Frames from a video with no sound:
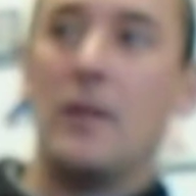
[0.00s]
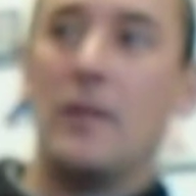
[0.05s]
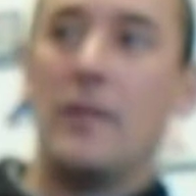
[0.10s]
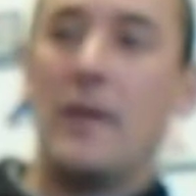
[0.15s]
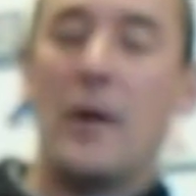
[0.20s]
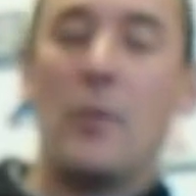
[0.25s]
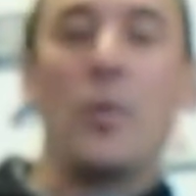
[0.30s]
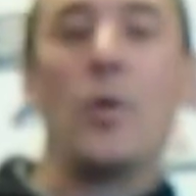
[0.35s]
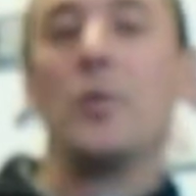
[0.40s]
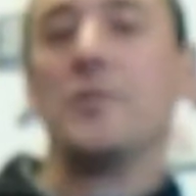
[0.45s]

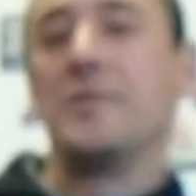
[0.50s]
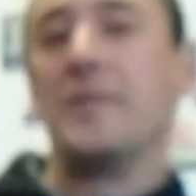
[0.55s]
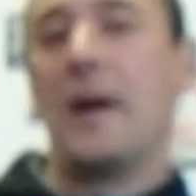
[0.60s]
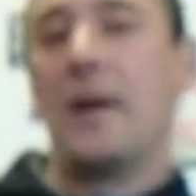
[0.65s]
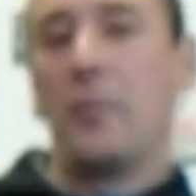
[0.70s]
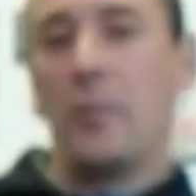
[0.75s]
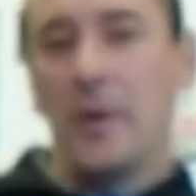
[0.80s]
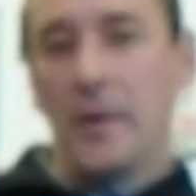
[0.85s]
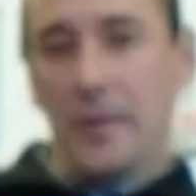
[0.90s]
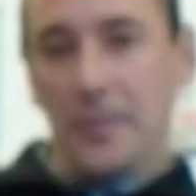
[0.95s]
That world's
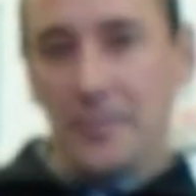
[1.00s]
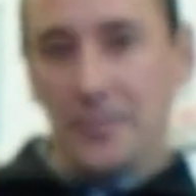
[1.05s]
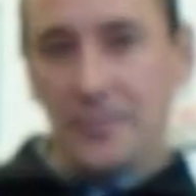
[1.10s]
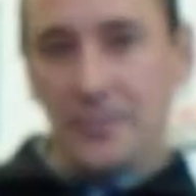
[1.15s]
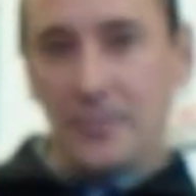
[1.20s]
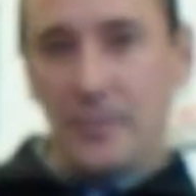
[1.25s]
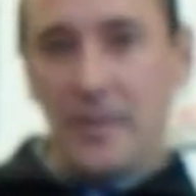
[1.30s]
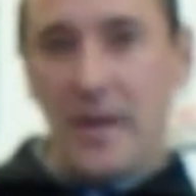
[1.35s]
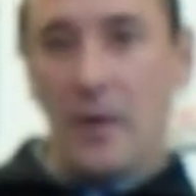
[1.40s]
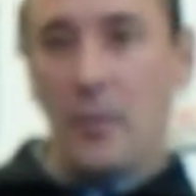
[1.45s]
not real.
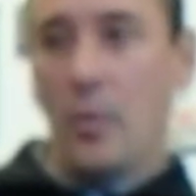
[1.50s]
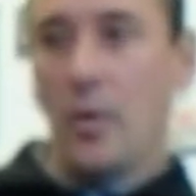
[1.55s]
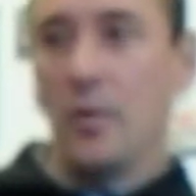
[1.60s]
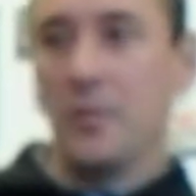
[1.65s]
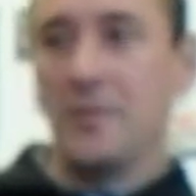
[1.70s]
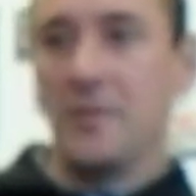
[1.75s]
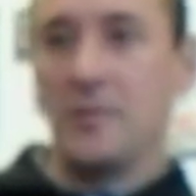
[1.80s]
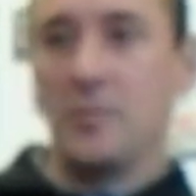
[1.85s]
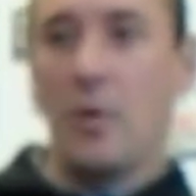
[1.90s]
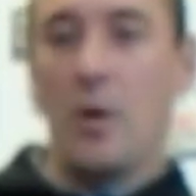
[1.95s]
That
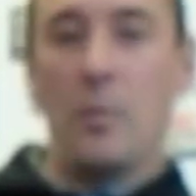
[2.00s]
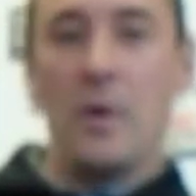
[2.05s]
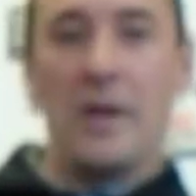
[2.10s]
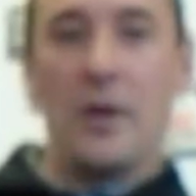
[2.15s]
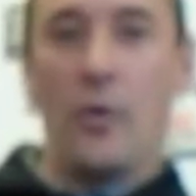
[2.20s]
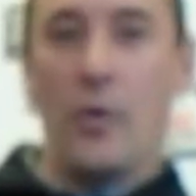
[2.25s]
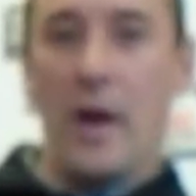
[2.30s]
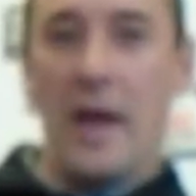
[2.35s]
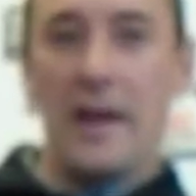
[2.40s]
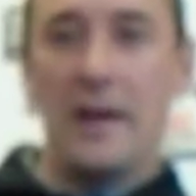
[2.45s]
world is what we
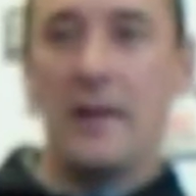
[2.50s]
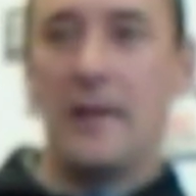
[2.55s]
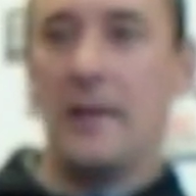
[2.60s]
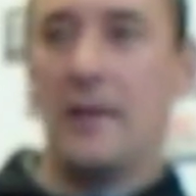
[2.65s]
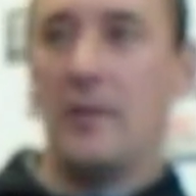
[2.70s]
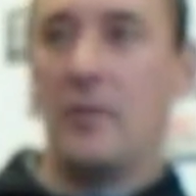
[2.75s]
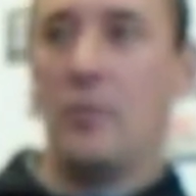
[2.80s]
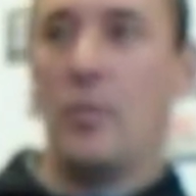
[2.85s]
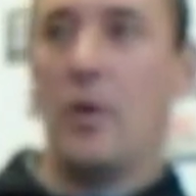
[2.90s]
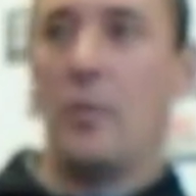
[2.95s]
created it
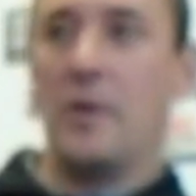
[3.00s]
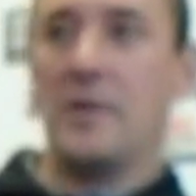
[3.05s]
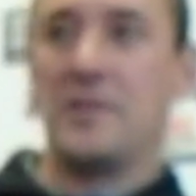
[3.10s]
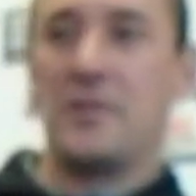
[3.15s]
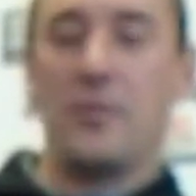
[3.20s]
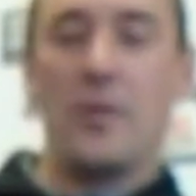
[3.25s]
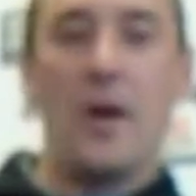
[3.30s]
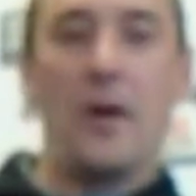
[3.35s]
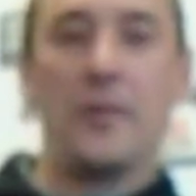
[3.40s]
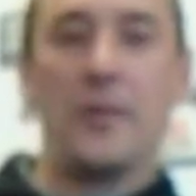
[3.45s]
and what we
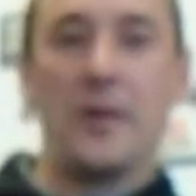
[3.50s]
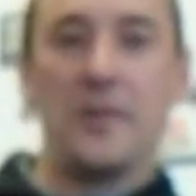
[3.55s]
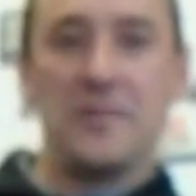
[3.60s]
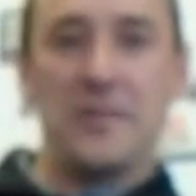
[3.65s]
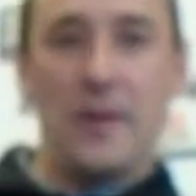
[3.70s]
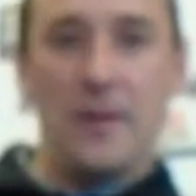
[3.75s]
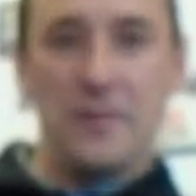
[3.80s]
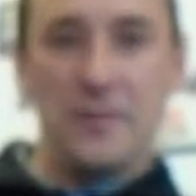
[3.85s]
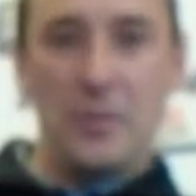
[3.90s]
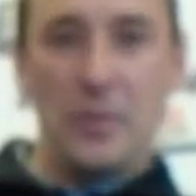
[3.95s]
surround
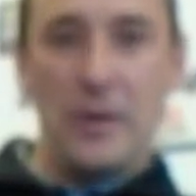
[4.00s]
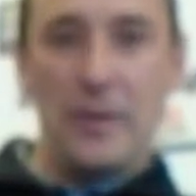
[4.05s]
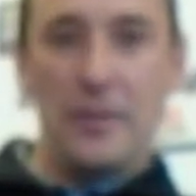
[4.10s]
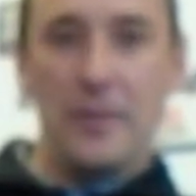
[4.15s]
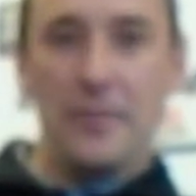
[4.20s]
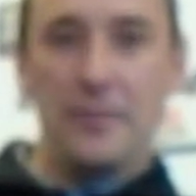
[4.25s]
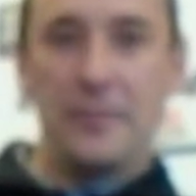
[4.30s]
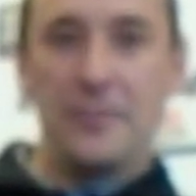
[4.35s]
ourselves with.